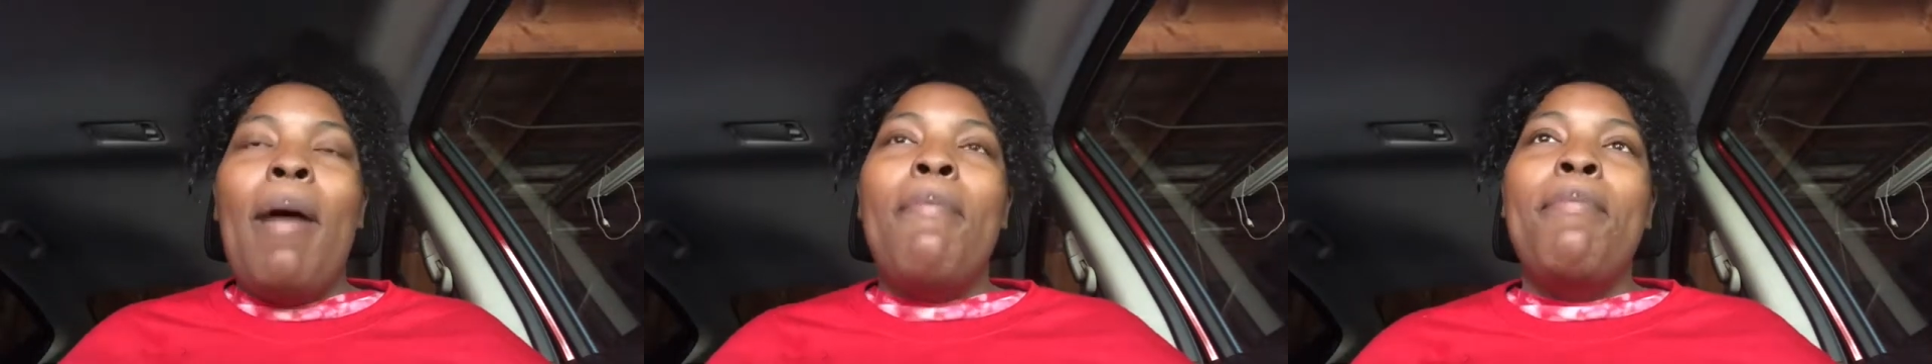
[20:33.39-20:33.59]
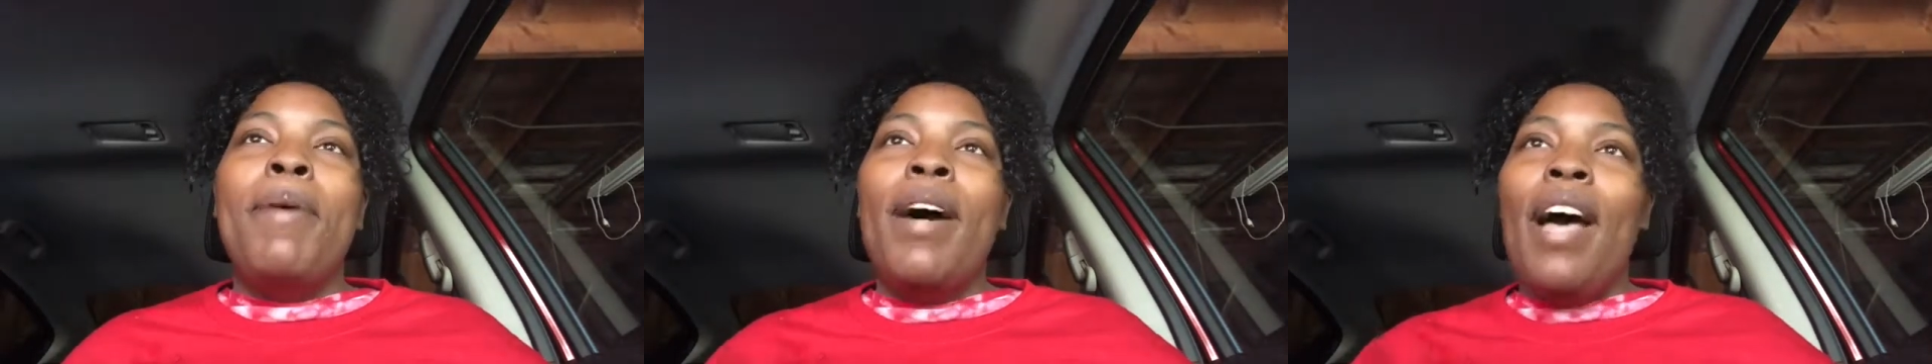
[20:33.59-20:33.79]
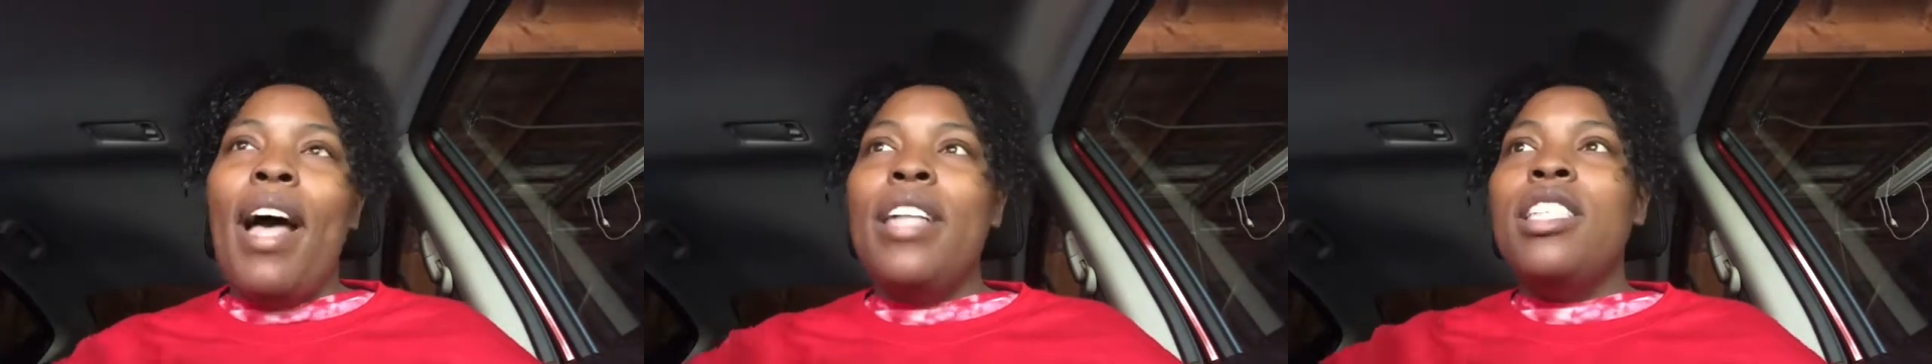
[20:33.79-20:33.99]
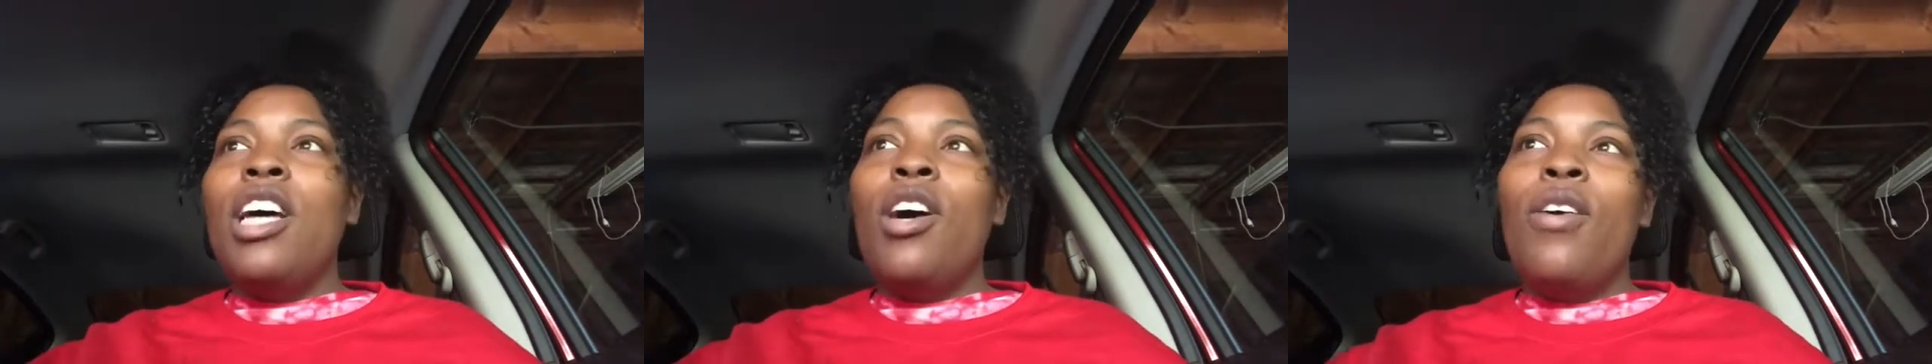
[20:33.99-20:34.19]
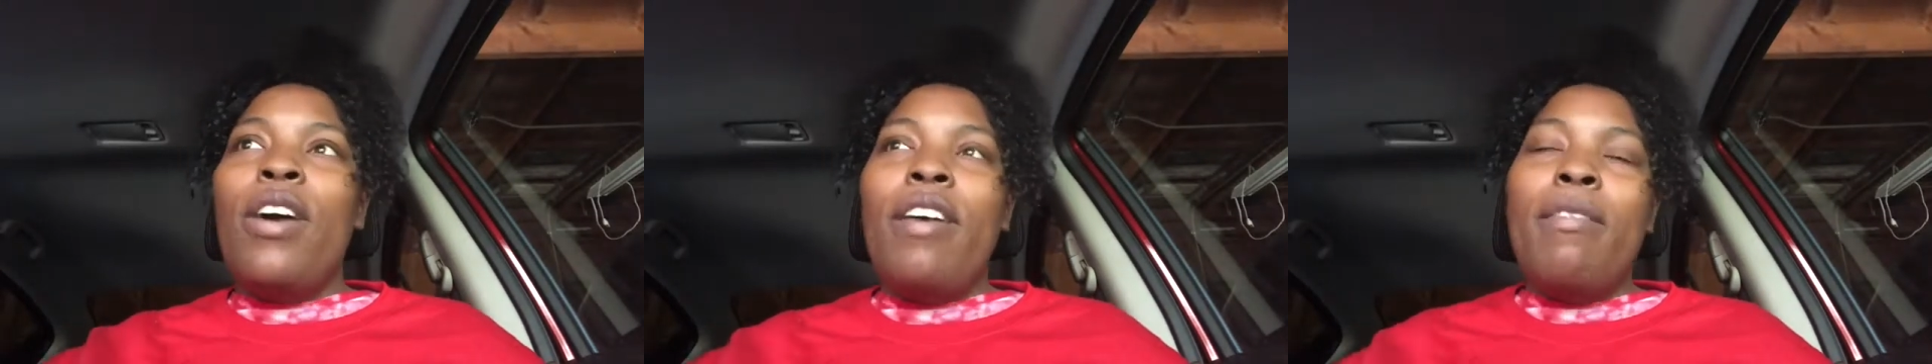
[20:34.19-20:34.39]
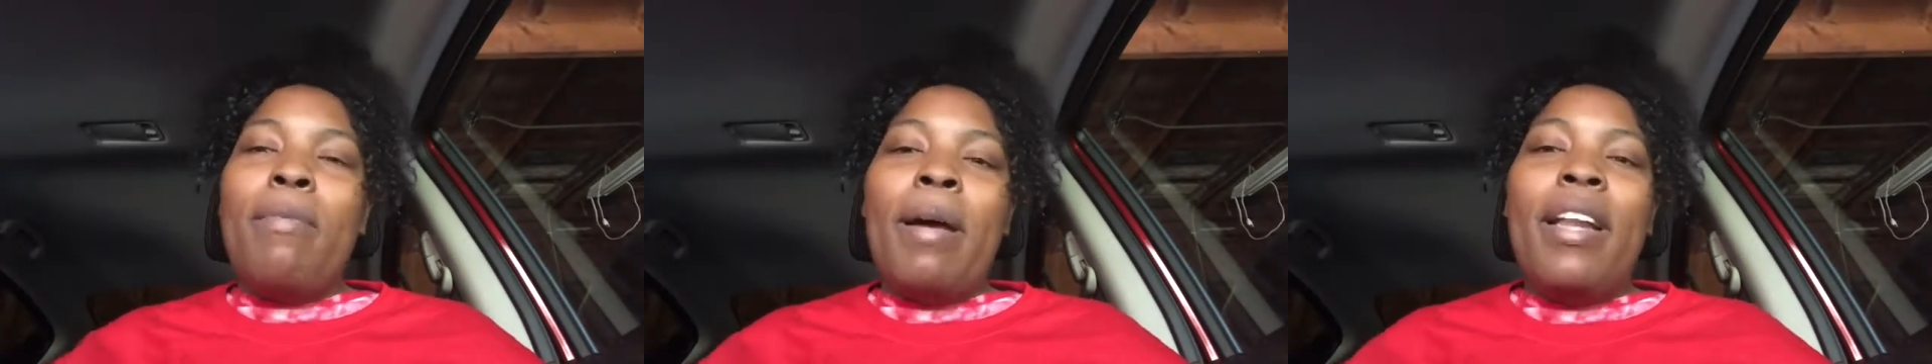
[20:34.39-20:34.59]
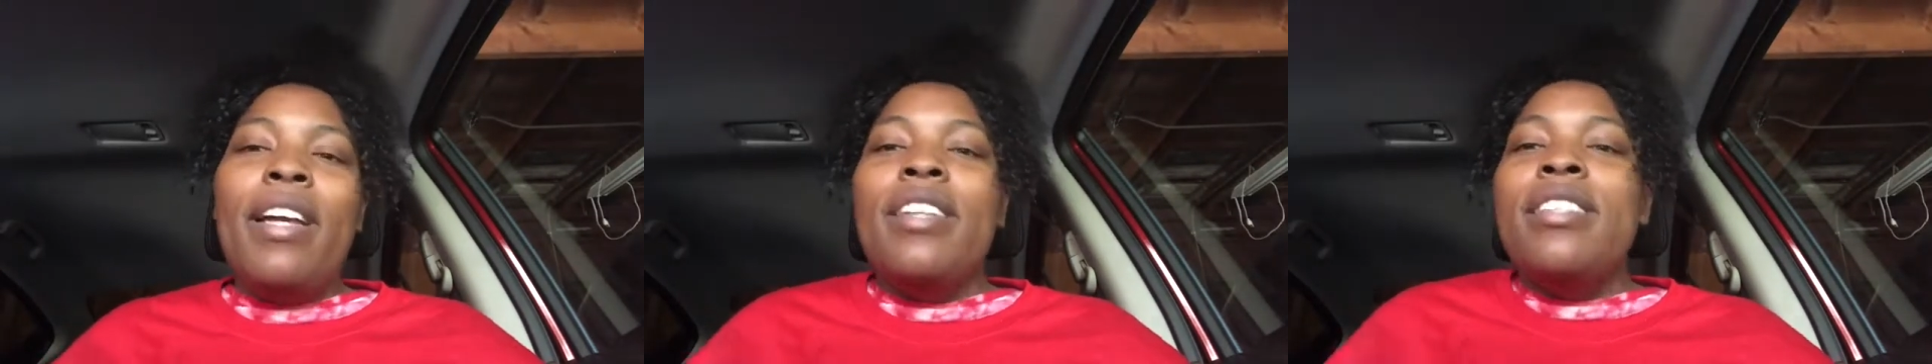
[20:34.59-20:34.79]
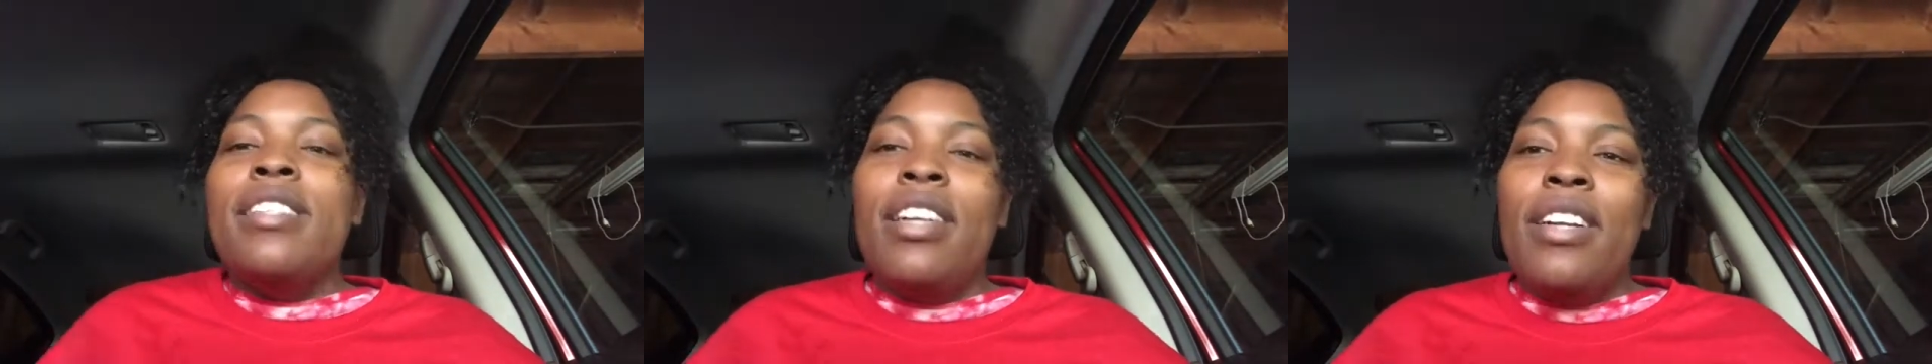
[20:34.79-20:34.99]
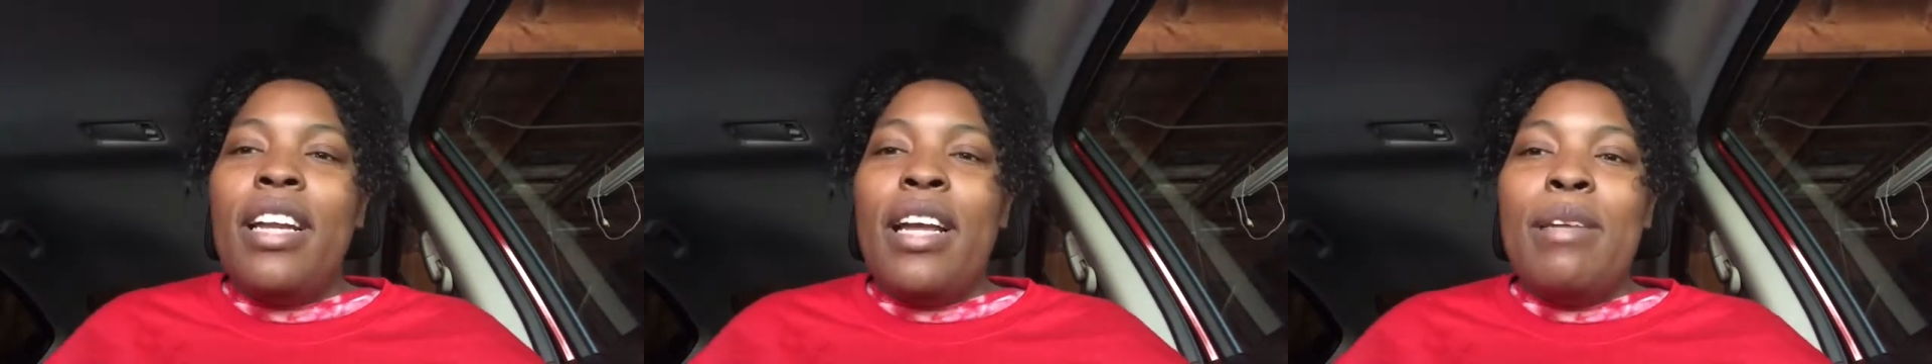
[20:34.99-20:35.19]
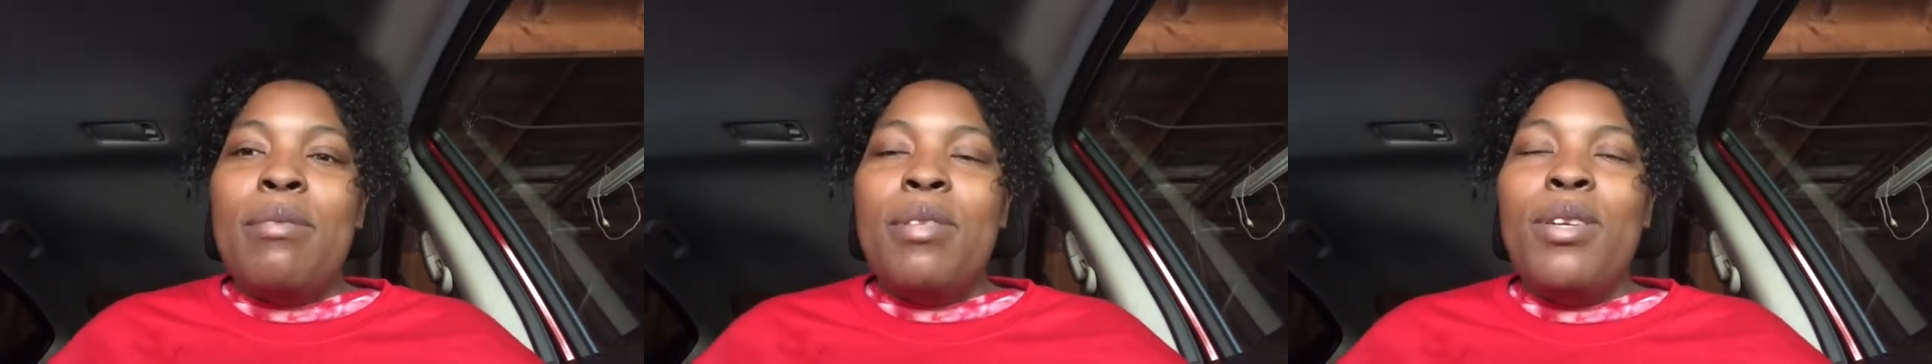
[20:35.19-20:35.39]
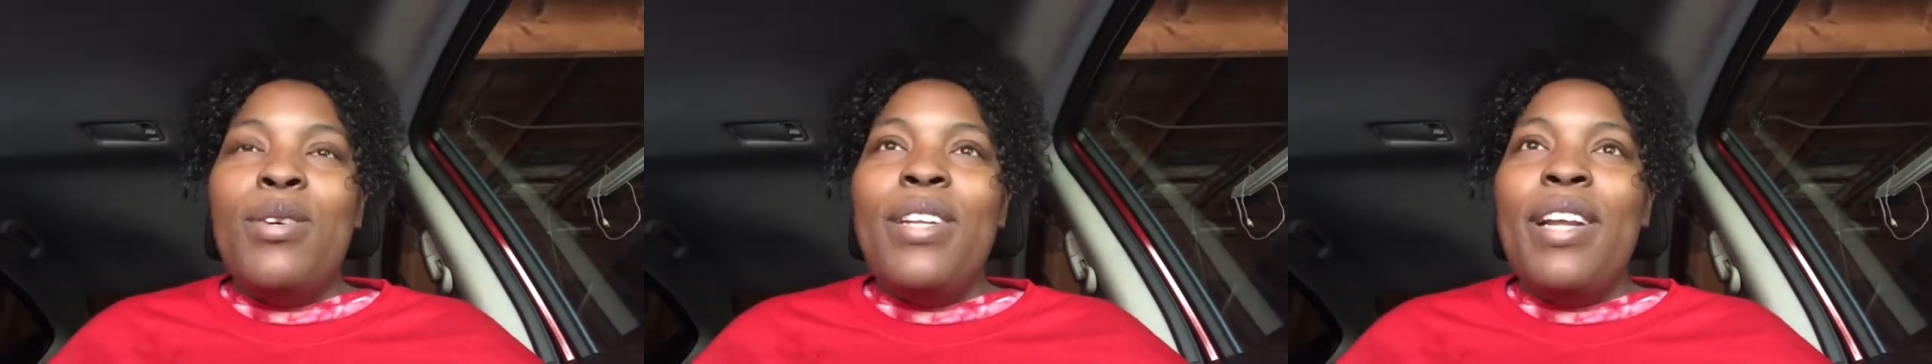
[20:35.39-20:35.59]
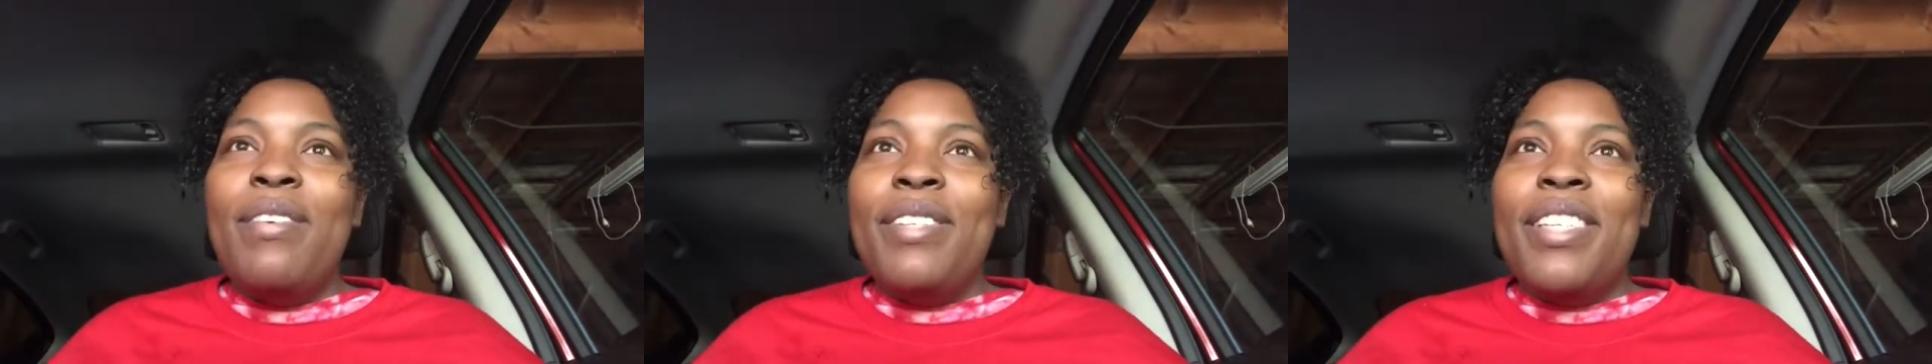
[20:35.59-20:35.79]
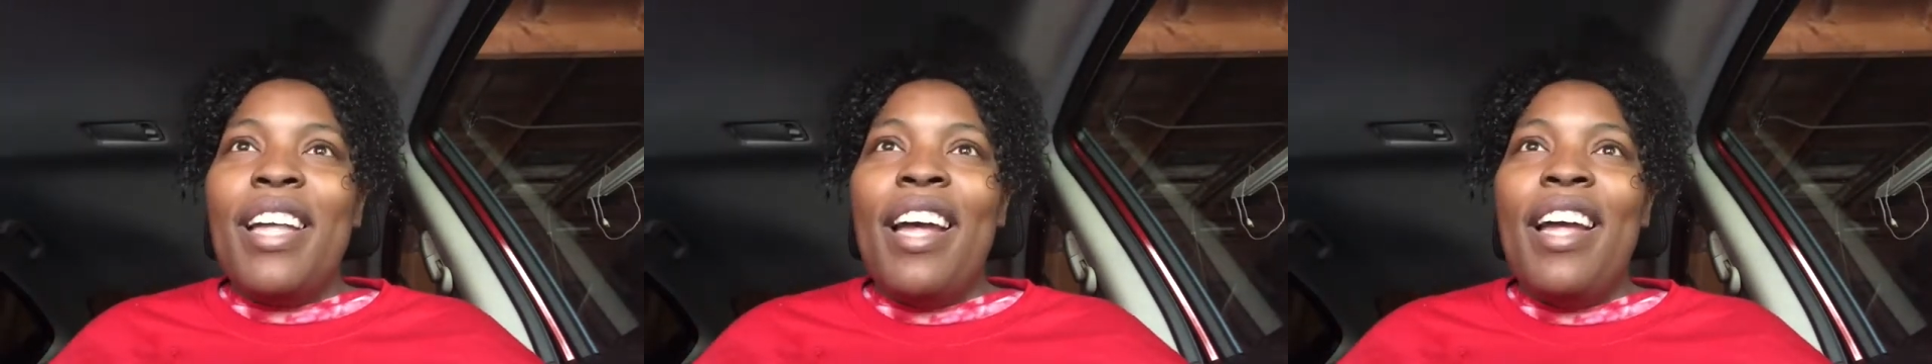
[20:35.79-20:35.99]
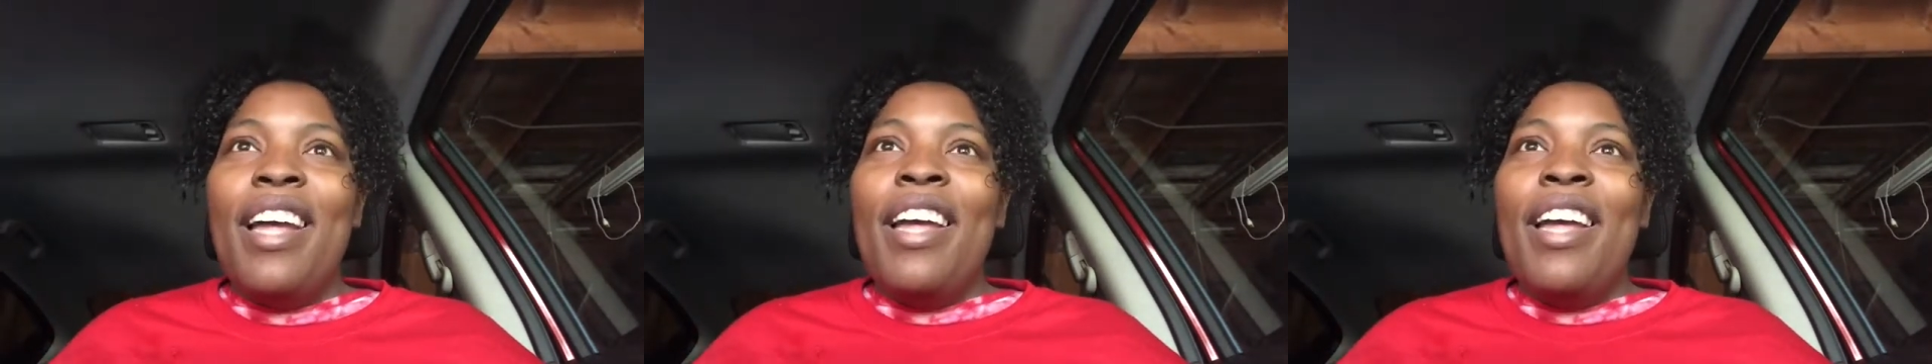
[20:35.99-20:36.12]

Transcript: But I told everybody else their names too, and they was like,